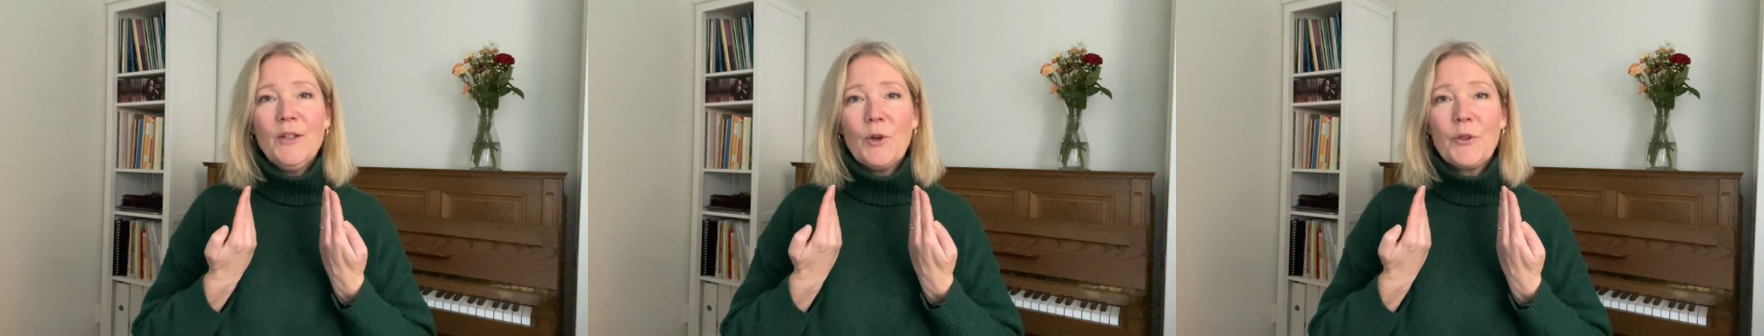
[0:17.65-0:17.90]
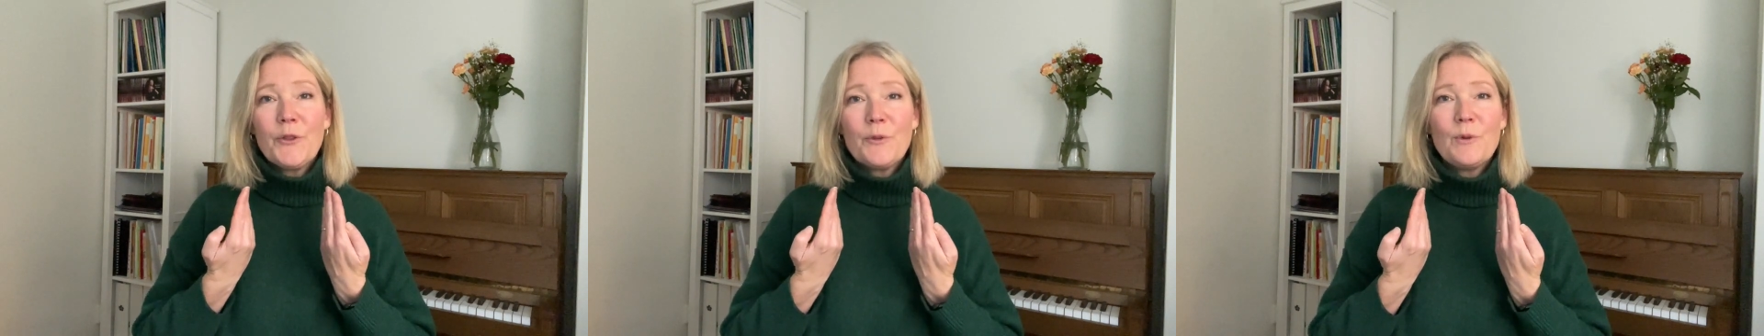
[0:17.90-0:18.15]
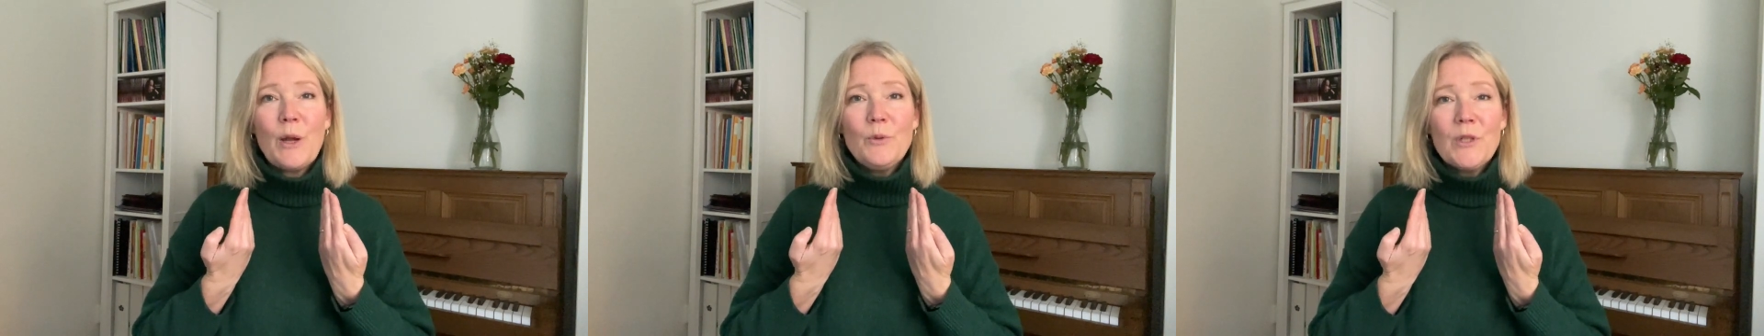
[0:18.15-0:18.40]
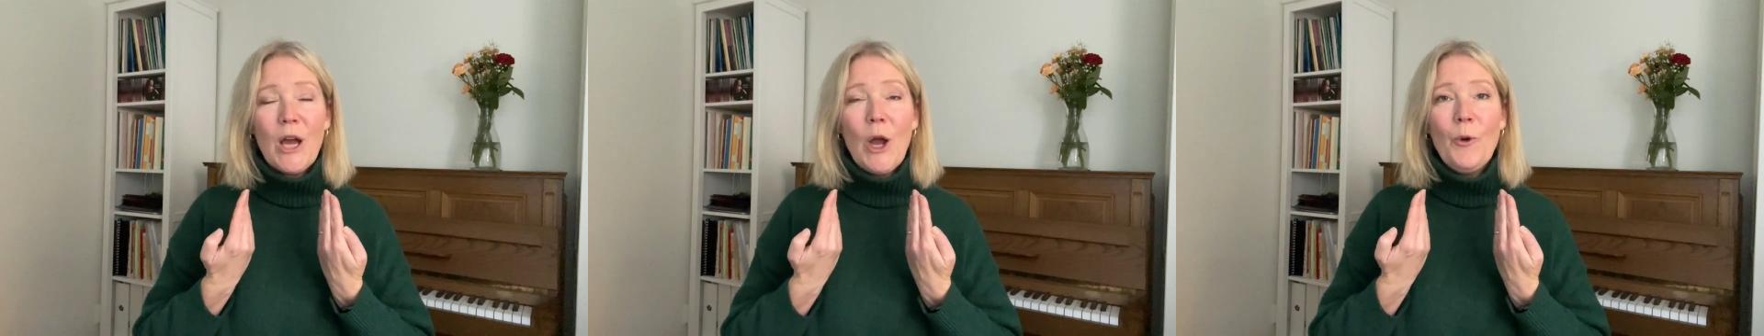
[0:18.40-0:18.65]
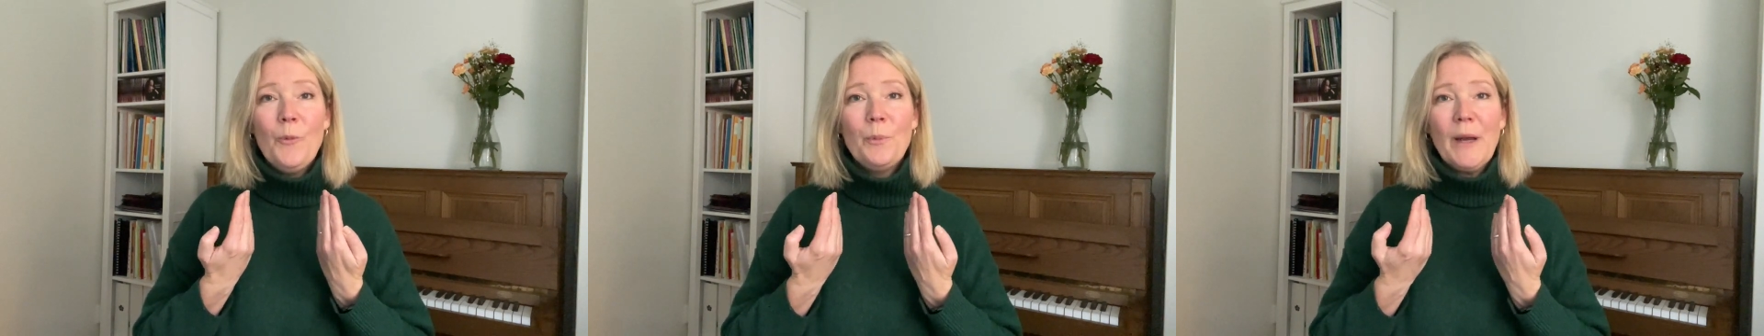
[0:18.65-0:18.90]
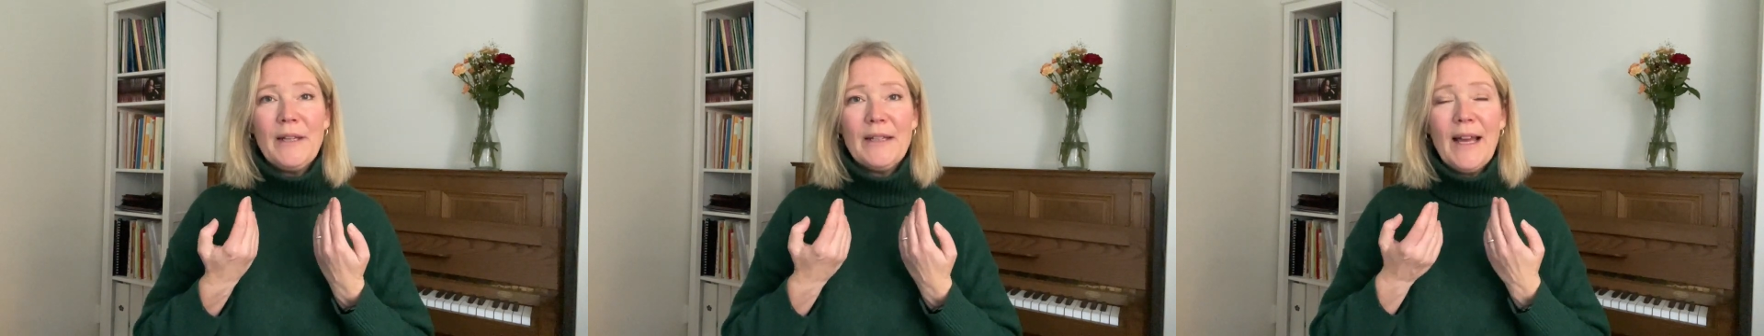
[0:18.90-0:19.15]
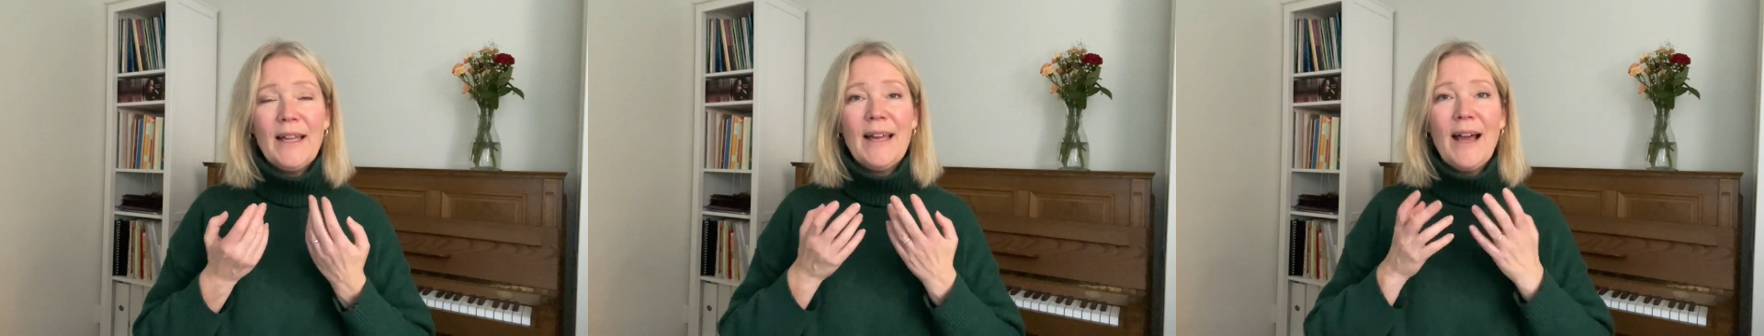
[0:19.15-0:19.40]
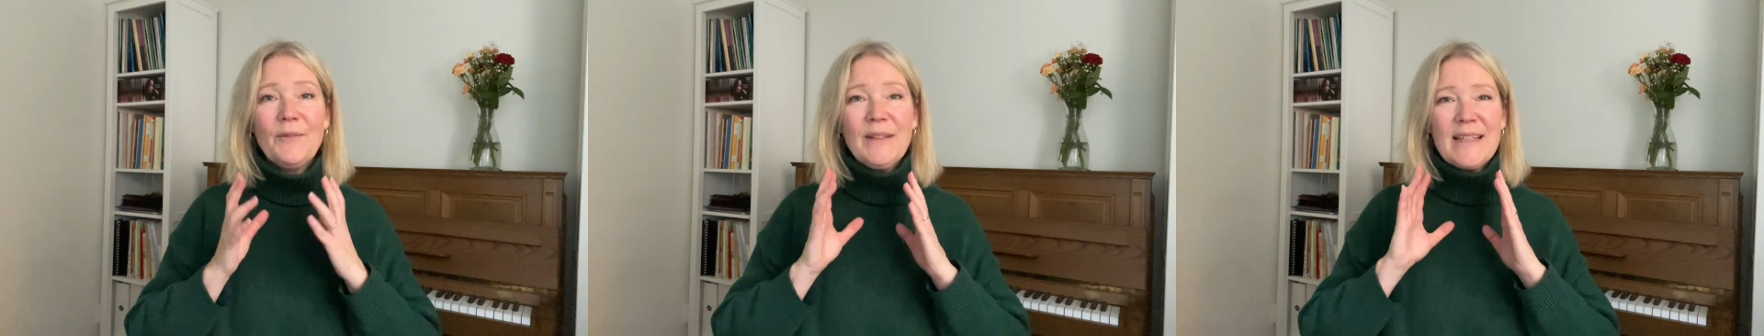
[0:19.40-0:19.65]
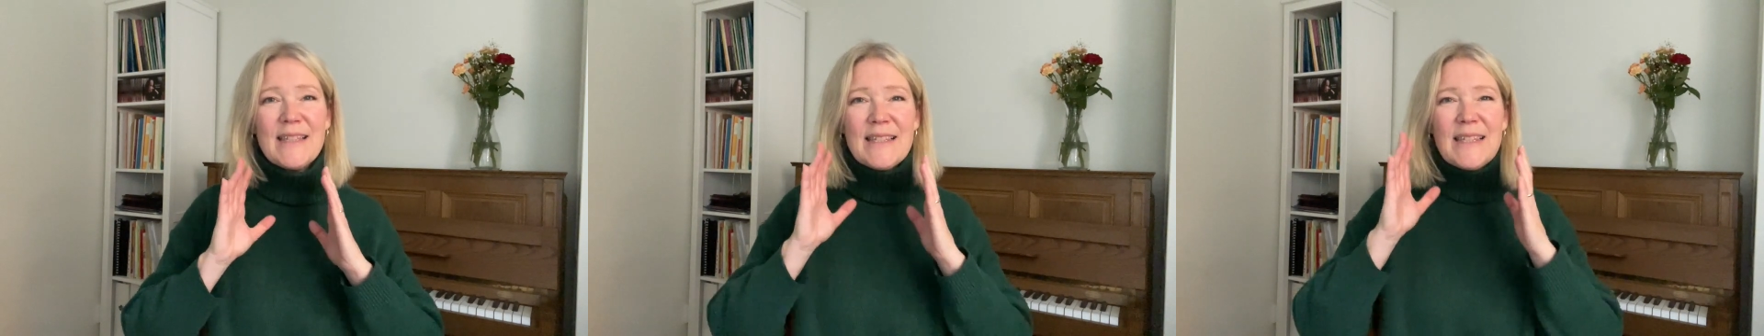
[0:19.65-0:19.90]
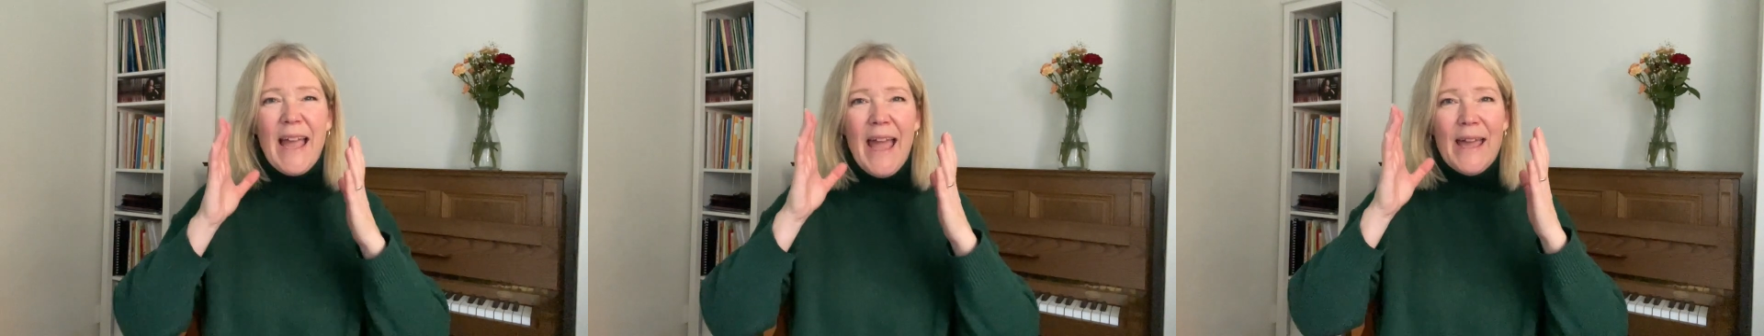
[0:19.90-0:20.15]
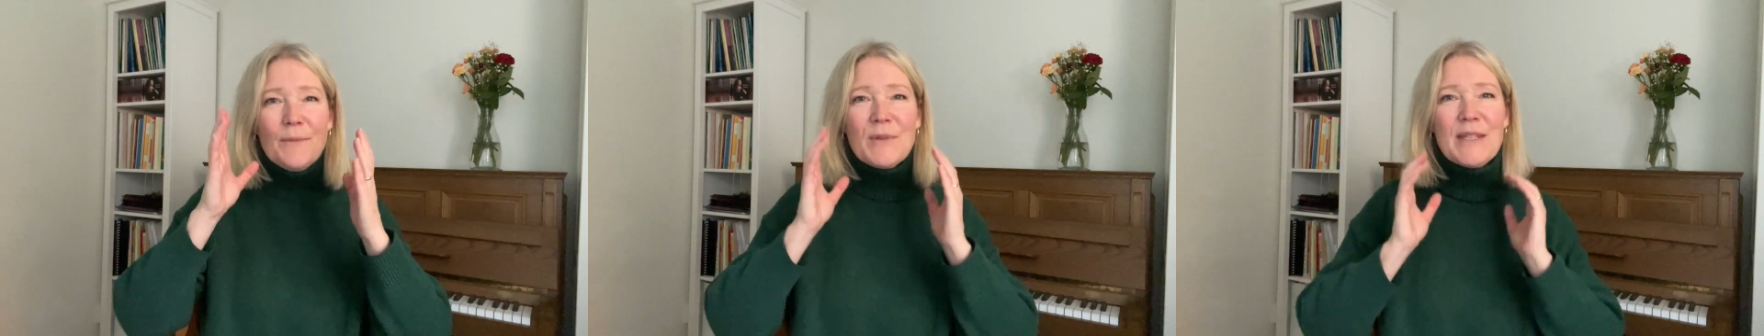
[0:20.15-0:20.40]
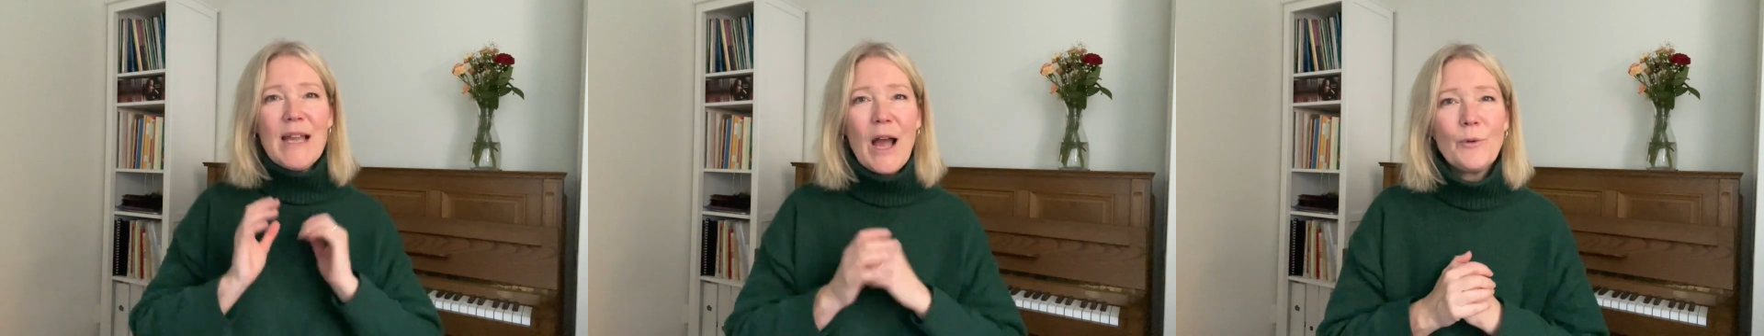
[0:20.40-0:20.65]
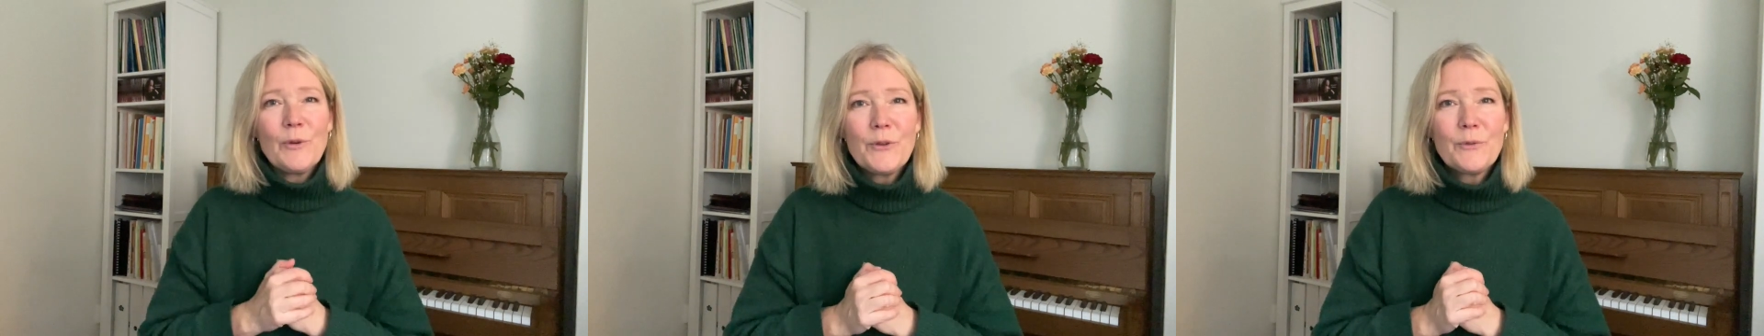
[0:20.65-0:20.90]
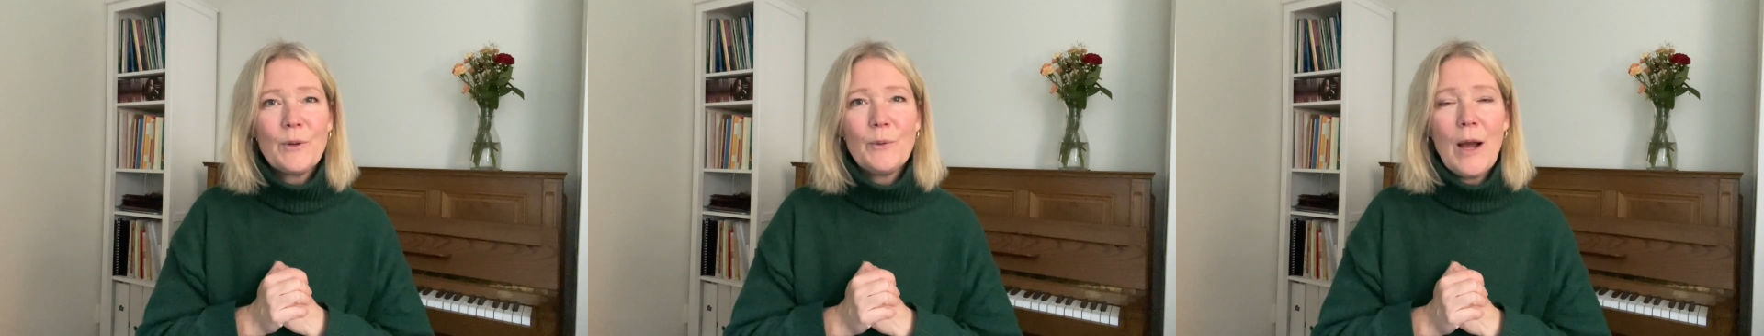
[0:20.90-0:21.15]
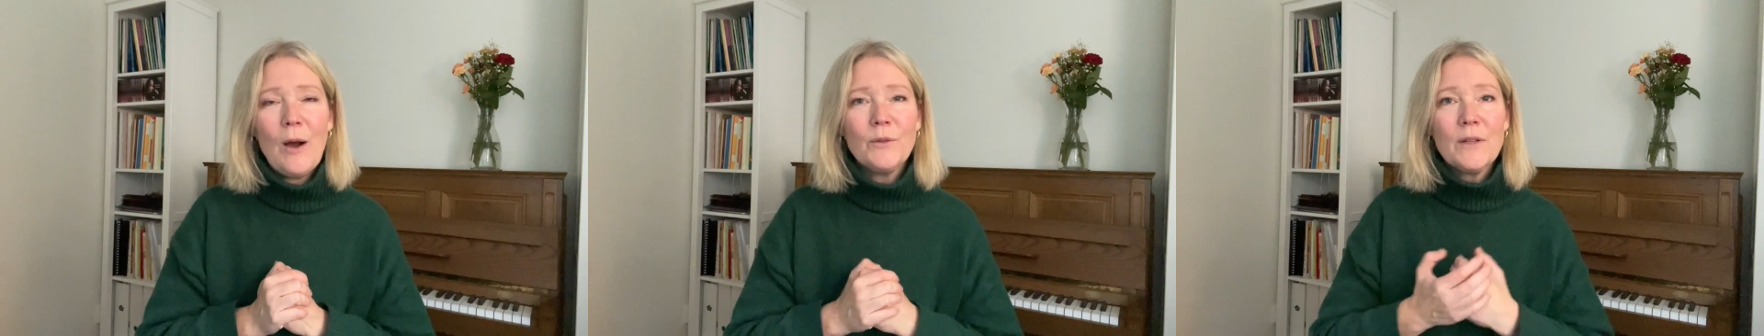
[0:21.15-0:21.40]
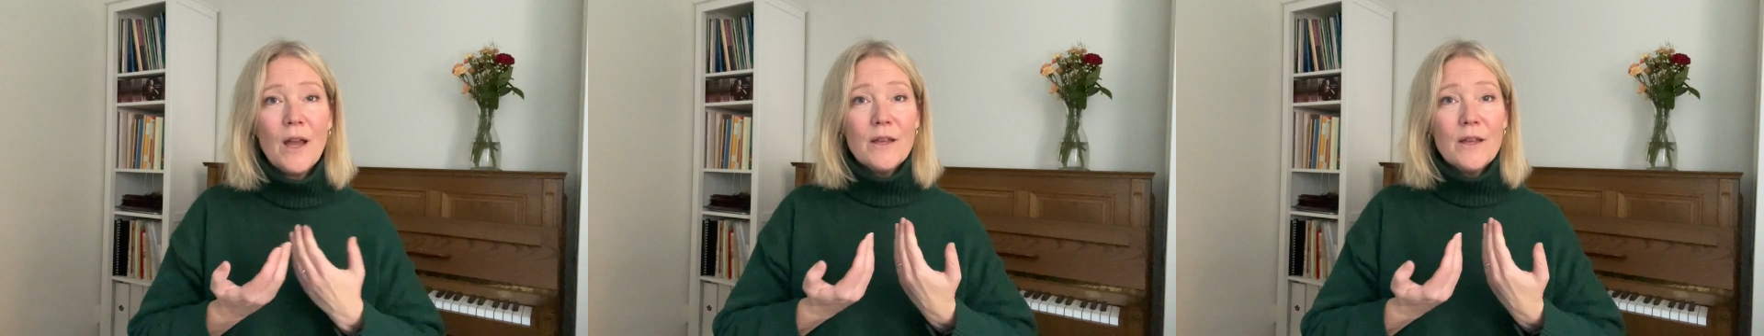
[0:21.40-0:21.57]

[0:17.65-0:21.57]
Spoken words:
your throat open and having the same sound throughout